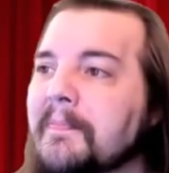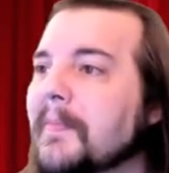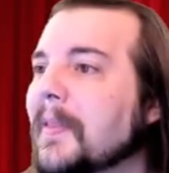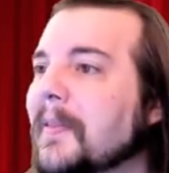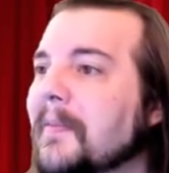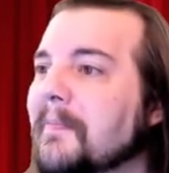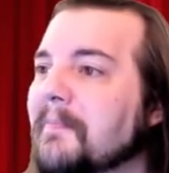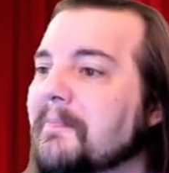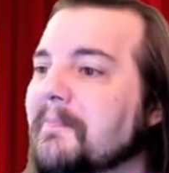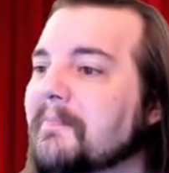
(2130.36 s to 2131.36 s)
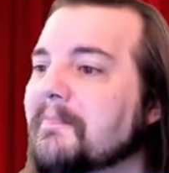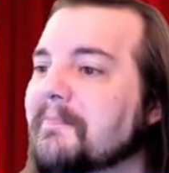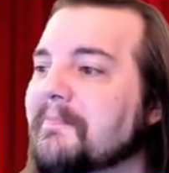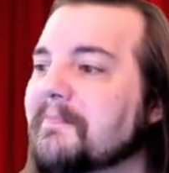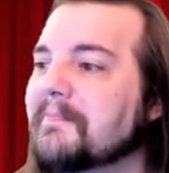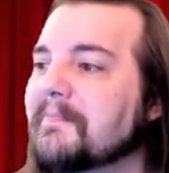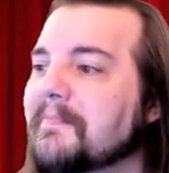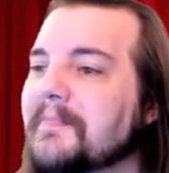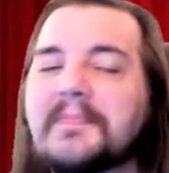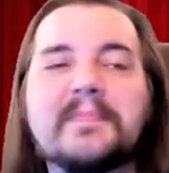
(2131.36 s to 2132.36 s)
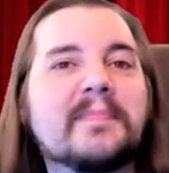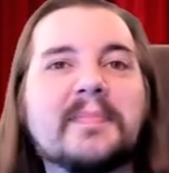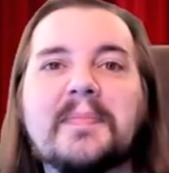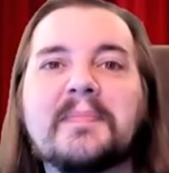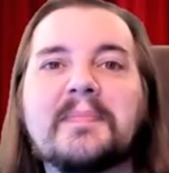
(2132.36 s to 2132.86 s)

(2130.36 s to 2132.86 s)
No words are spoken by the person on screen.